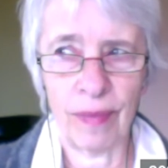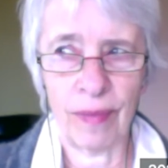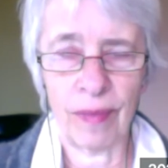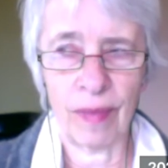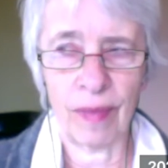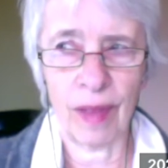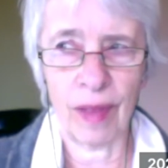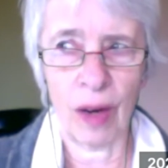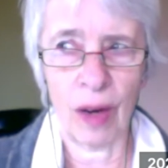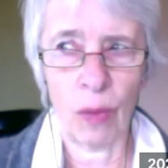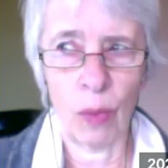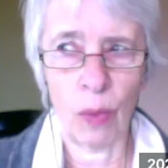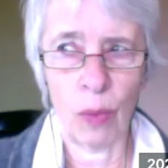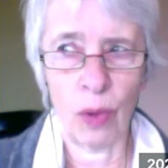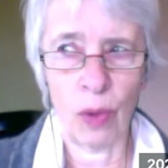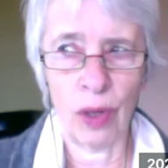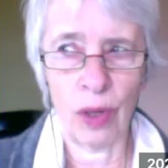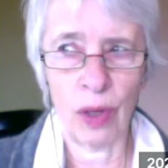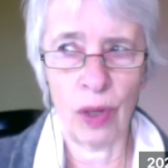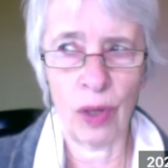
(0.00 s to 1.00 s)

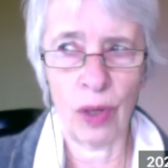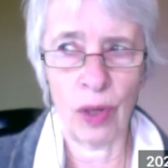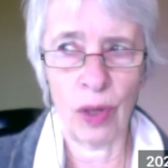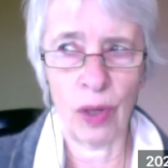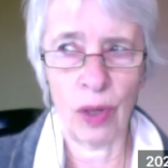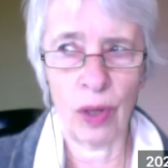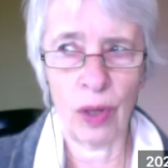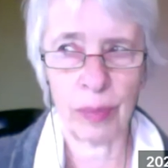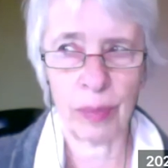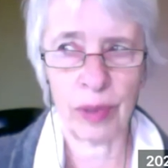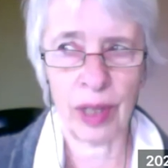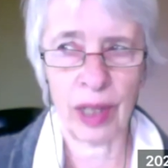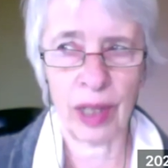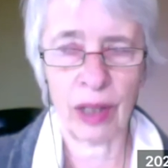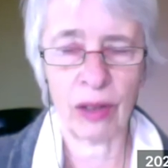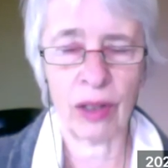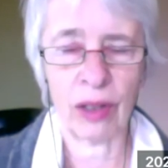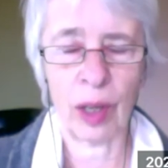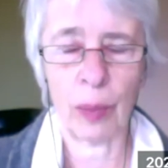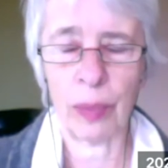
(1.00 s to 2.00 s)
worked as a
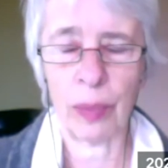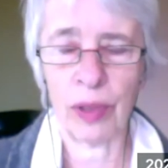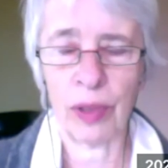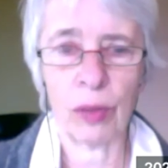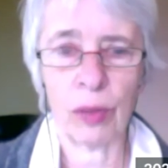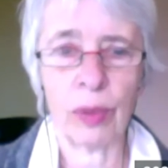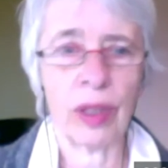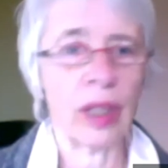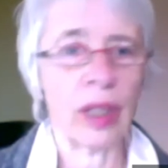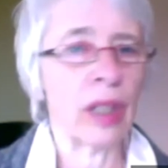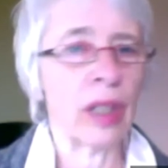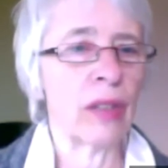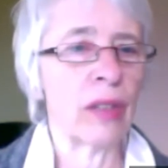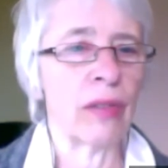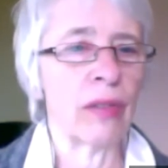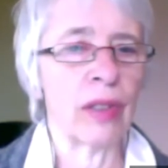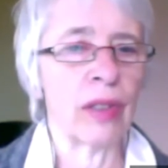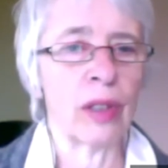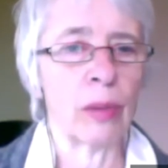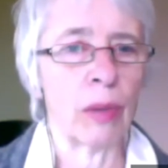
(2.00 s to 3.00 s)
psychotherapist with
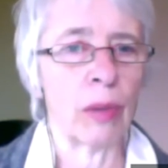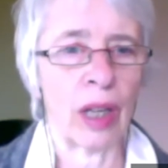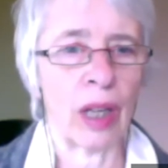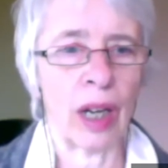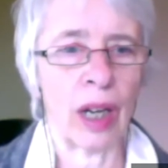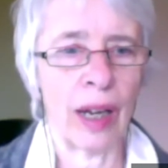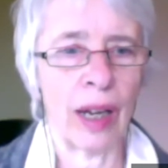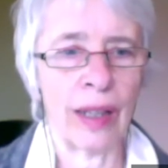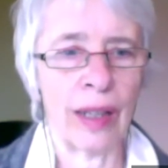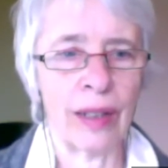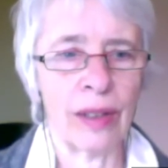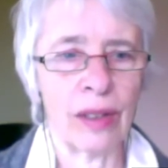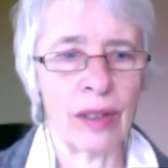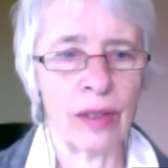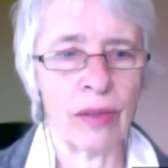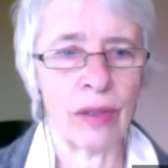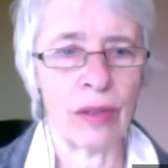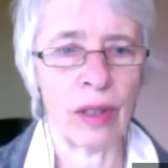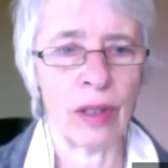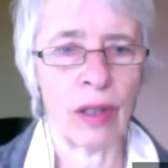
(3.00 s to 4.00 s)
individual clients
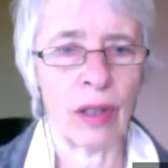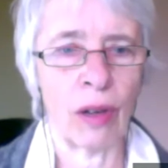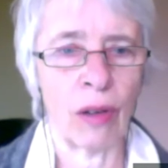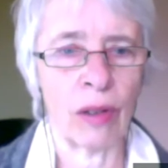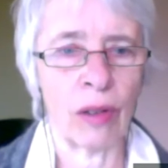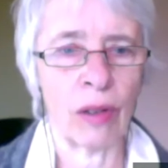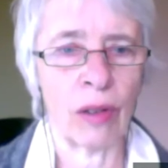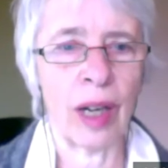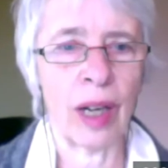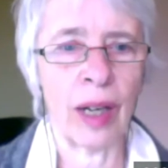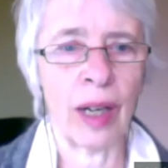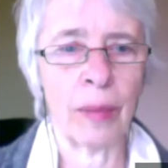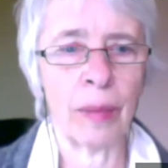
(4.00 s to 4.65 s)
for a long time.